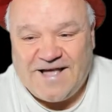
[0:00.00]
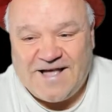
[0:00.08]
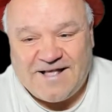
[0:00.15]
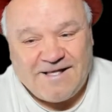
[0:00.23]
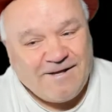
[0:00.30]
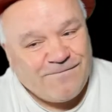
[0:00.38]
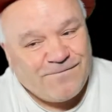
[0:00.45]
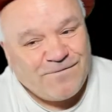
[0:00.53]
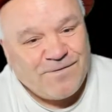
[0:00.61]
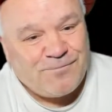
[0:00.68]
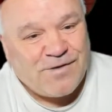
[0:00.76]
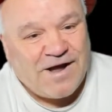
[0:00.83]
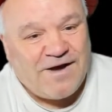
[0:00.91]
I'm very
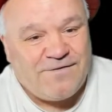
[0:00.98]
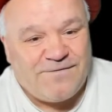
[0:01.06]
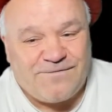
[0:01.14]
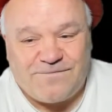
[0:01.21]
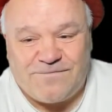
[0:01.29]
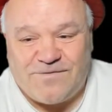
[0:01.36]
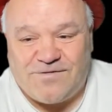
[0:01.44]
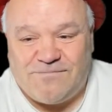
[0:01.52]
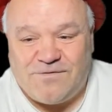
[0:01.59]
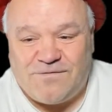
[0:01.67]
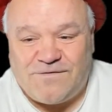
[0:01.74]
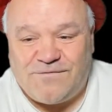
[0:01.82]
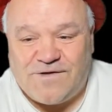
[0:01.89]
proud of some
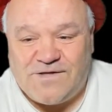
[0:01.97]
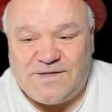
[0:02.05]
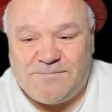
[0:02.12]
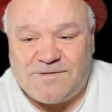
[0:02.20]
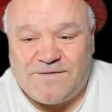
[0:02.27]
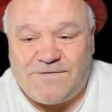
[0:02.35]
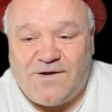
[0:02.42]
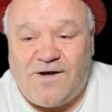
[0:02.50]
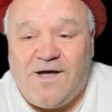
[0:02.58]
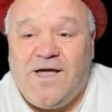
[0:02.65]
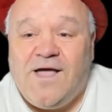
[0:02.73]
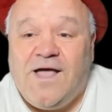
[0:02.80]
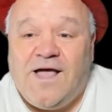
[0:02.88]
lovely friendships I've got.
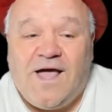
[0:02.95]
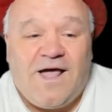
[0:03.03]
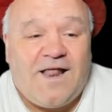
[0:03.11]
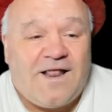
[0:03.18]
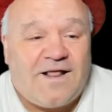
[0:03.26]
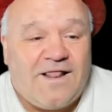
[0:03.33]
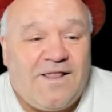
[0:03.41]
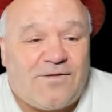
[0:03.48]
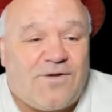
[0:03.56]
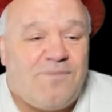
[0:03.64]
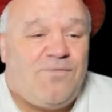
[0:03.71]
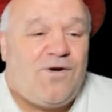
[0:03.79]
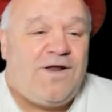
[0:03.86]
A little
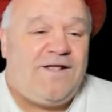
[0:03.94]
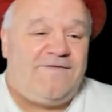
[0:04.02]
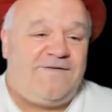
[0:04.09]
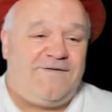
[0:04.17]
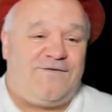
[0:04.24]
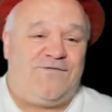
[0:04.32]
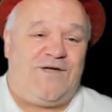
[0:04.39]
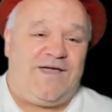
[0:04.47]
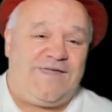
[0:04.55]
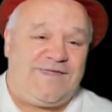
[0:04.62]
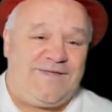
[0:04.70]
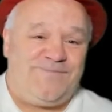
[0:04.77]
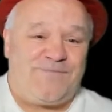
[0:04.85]
good morning to
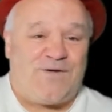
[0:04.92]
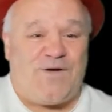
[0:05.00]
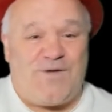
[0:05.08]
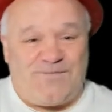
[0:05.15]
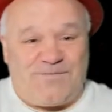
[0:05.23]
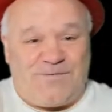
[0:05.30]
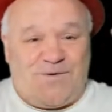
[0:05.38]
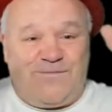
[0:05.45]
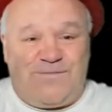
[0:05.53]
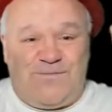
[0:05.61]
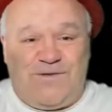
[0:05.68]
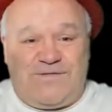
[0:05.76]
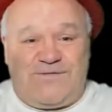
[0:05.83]
Trish over
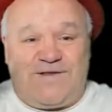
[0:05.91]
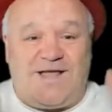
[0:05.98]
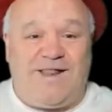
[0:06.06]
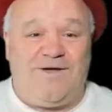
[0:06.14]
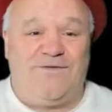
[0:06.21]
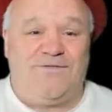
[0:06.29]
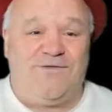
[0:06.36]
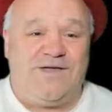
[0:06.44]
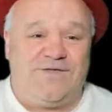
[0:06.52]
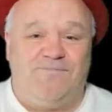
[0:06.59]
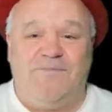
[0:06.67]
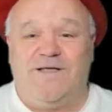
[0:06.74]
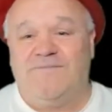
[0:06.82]
in Winsford. Hello,
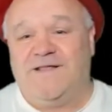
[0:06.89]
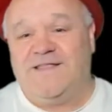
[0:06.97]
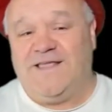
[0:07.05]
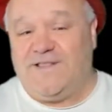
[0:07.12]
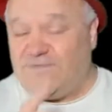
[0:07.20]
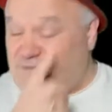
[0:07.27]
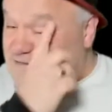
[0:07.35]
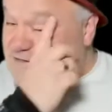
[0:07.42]
Trish. My dear Trish